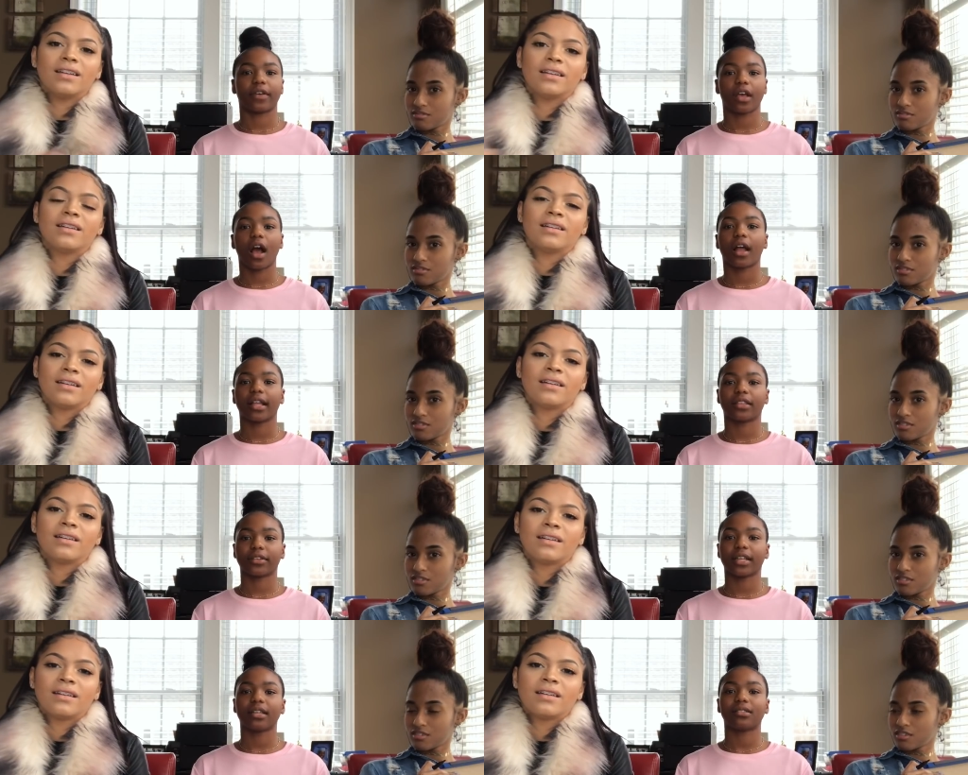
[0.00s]
Speaker 1: it. All right,
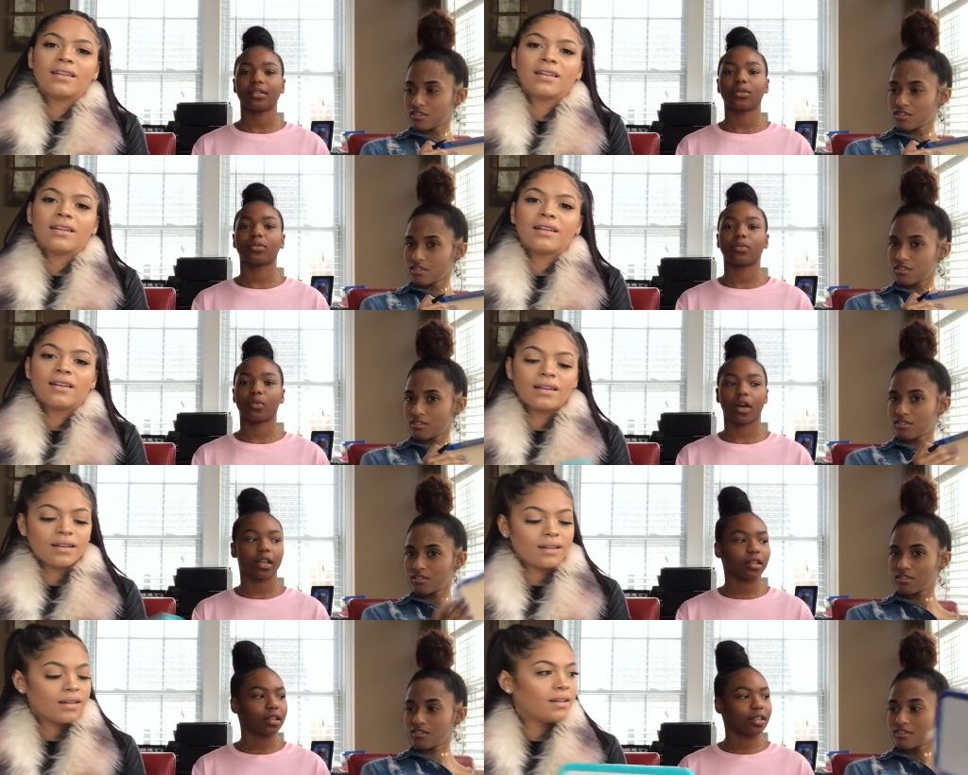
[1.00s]
three, two, one.
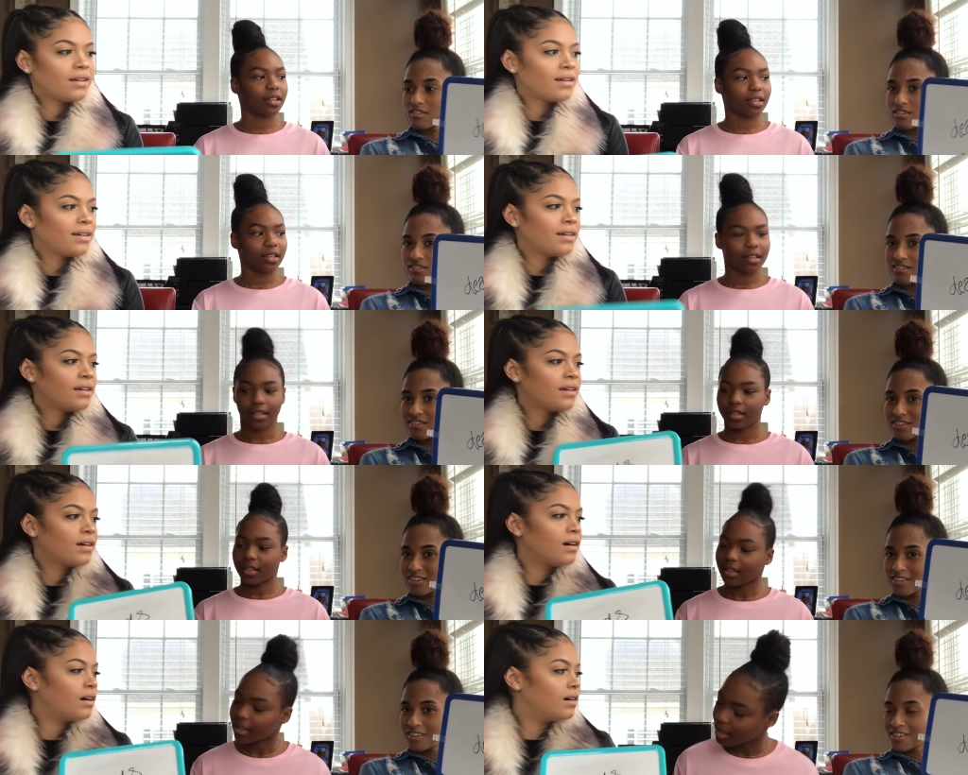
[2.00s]

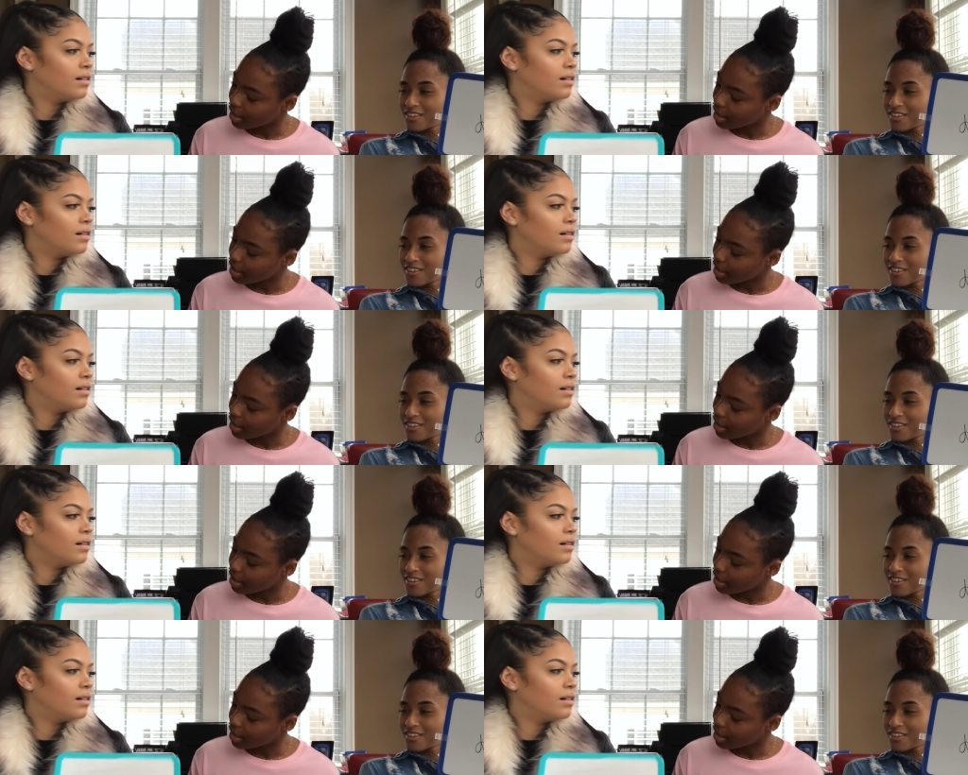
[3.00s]
Um.